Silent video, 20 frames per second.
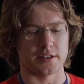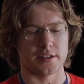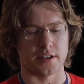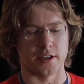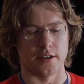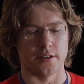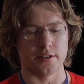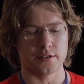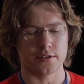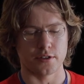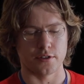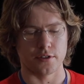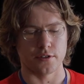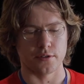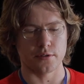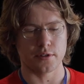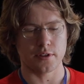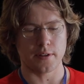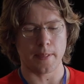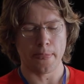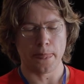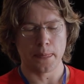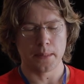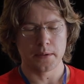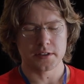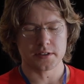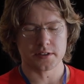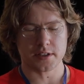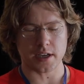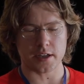I said. So
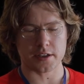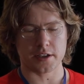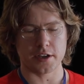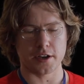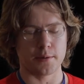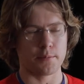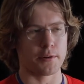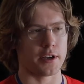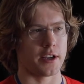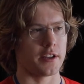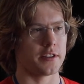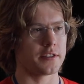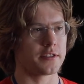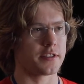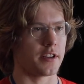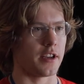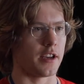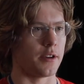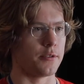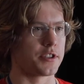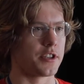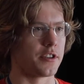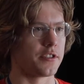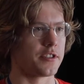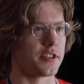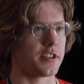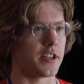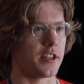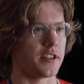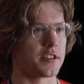Scott Garibrandt was here
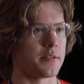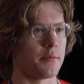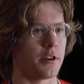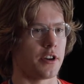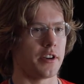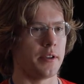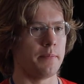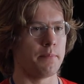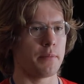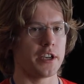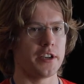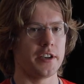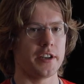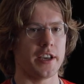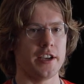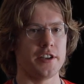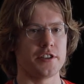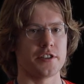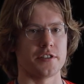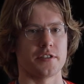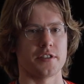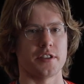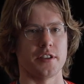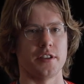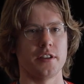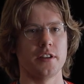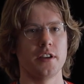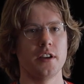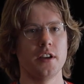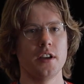to tell us about embedded
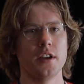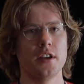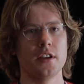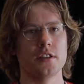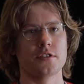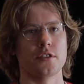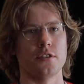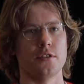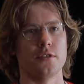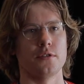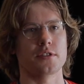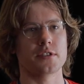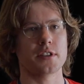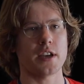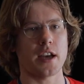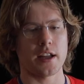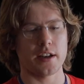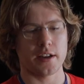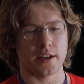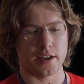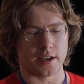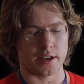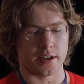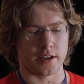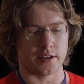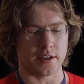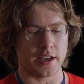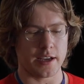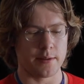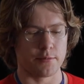agency. So Scott
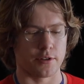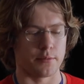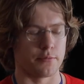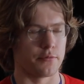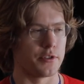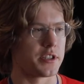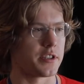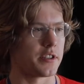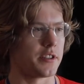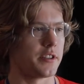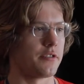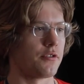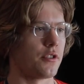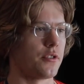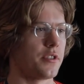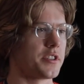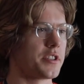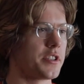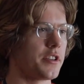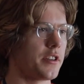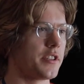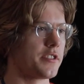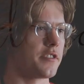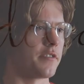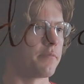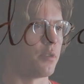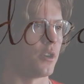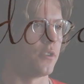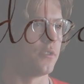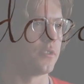and Abram recently wrote a series of